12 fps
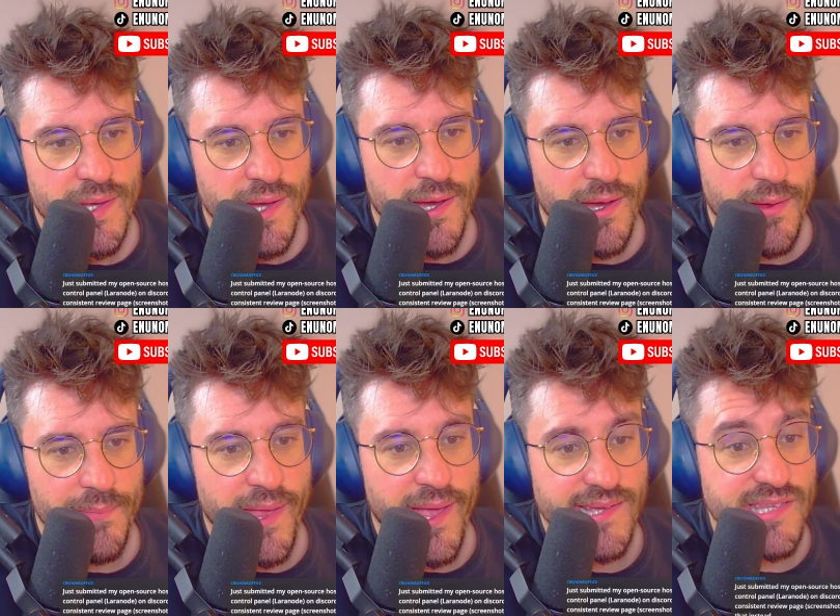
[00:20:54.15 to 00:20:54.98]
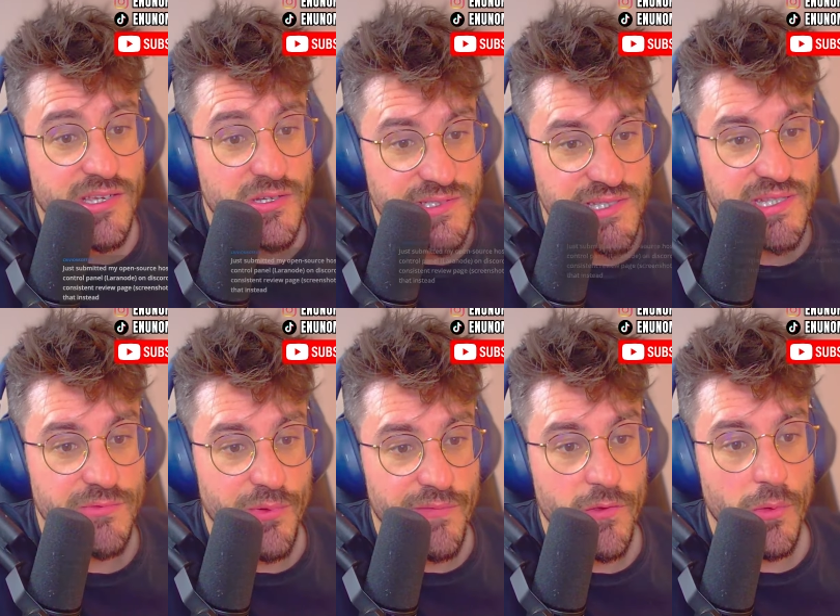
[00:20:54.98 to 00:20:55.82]
It has a consistent
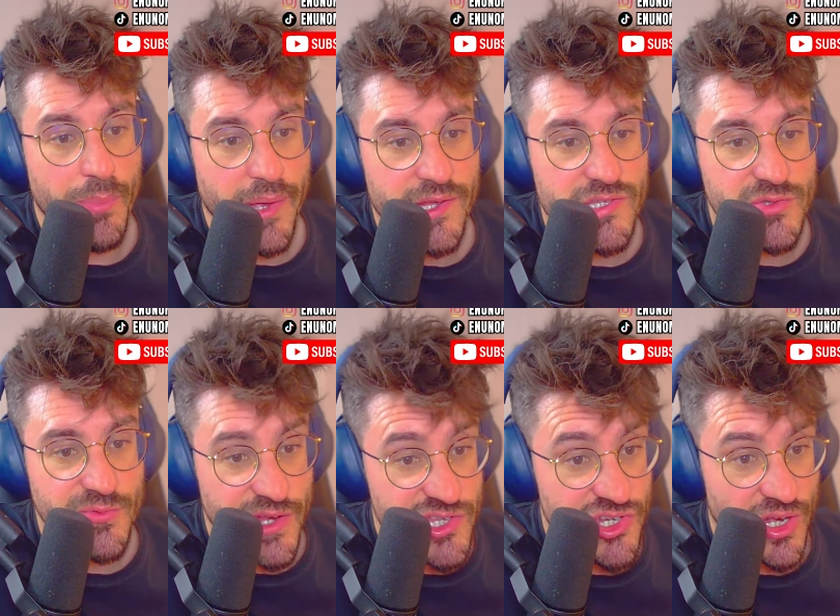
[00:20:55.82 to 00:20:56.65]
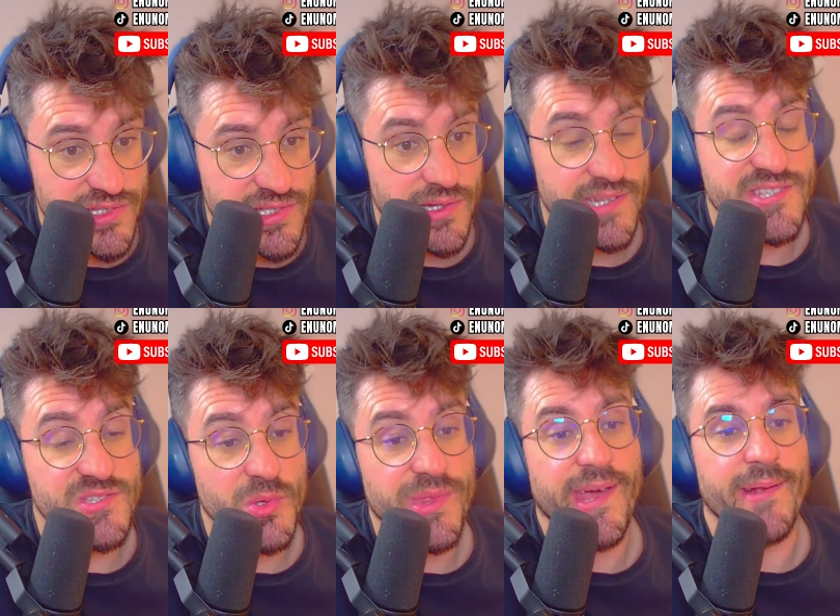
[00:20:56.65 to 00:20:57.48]
review page, screenshots. So let's
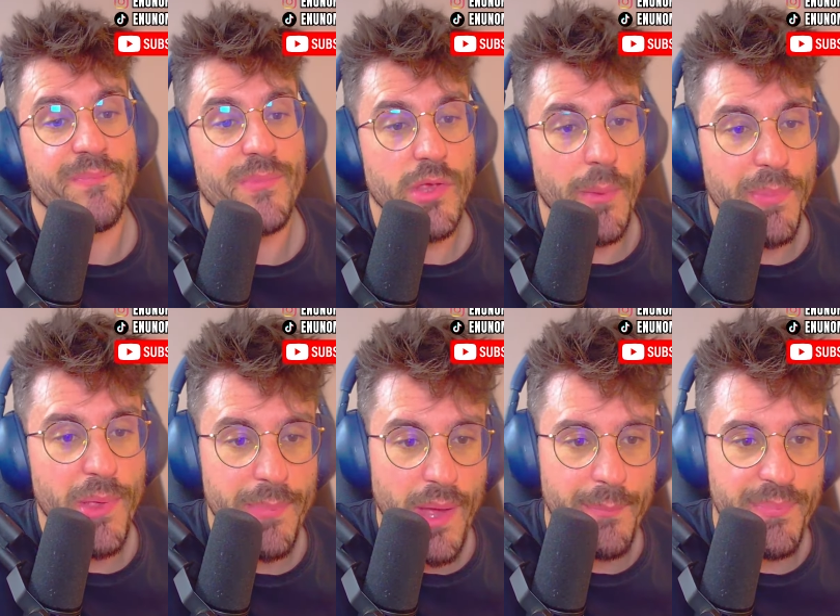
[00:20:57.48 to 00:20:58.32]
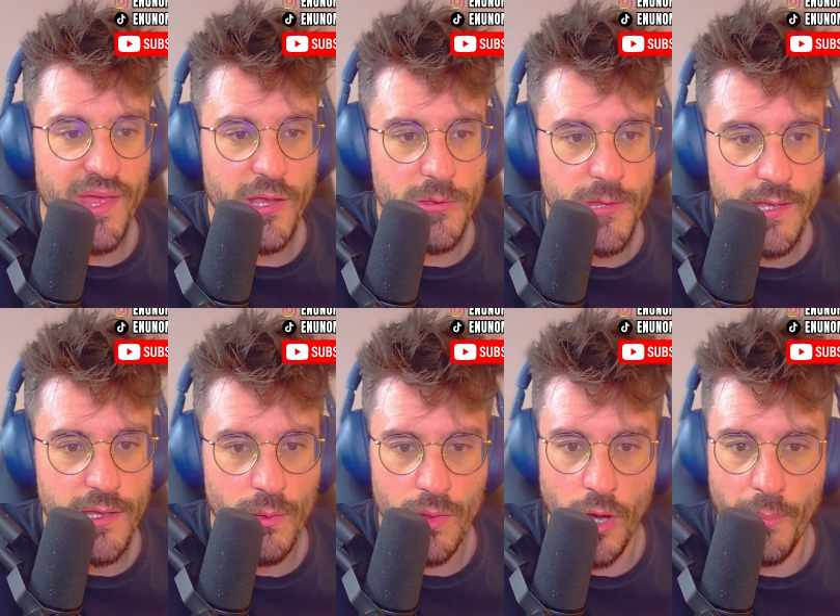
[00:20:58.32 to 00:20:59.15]
do that. Yep. Thank you.
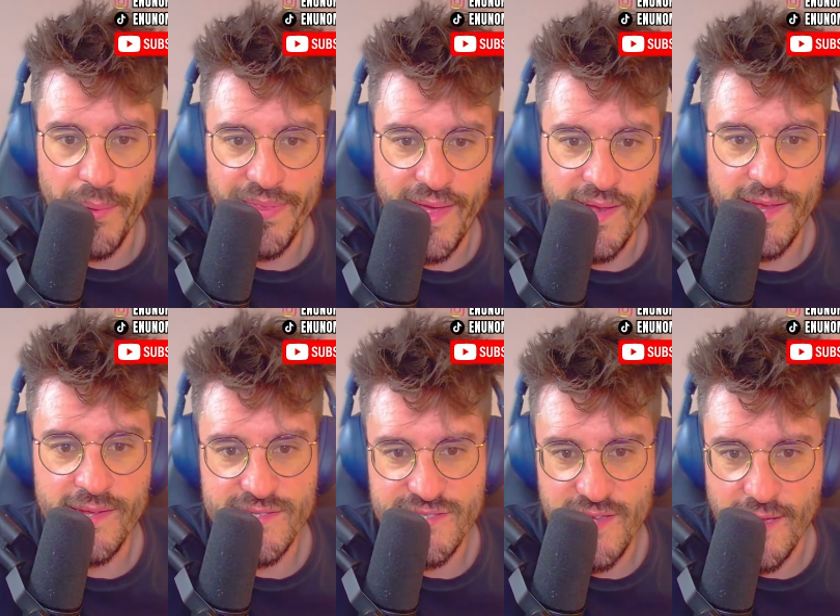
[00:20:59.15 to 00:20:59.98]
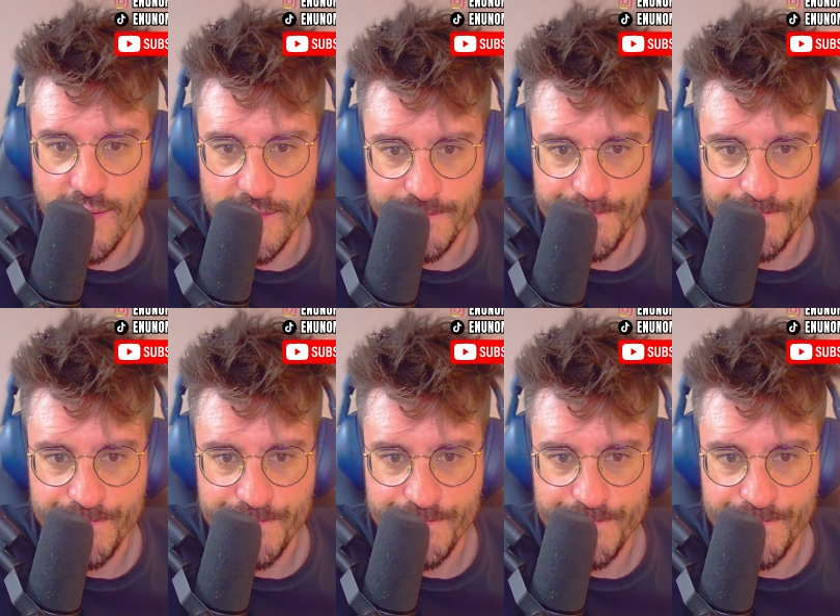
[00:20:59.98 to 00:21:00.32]
We'll open that in a second.